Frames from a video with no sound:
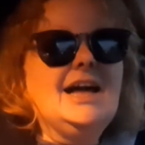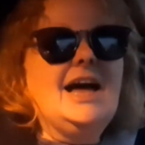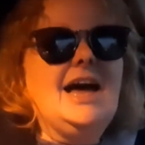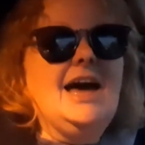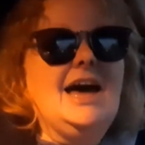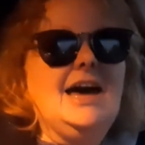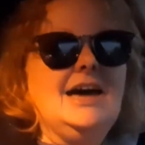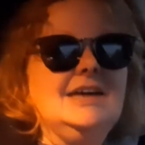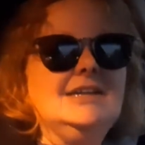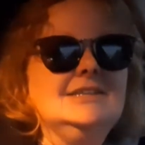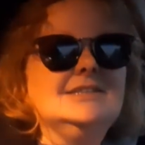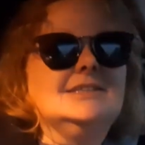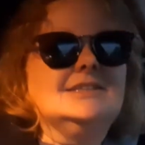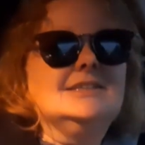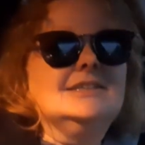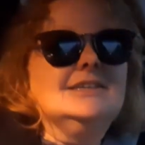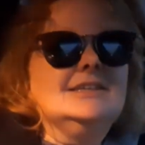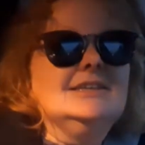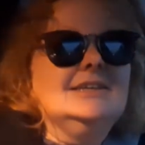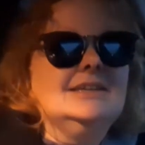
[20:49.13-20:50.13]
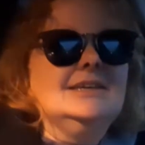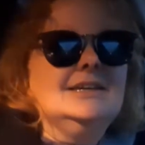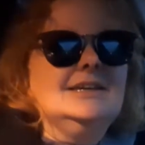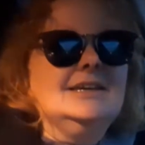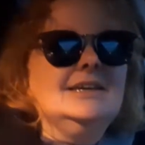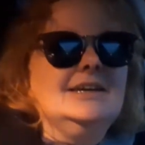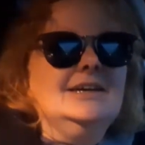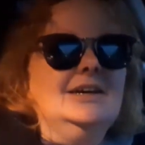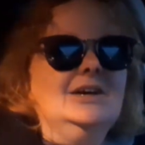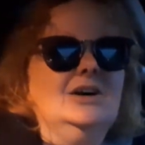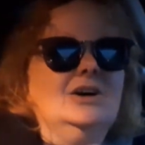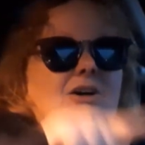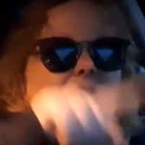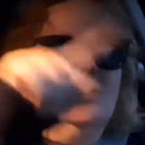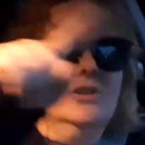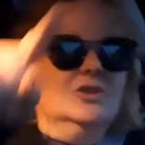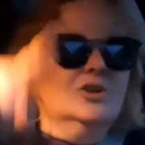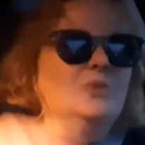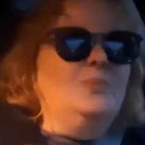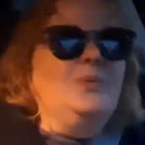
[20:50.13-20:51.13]
and
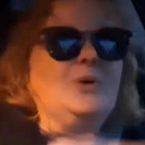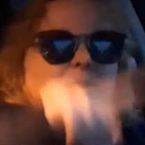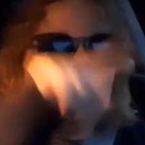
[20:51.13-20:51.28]
loop it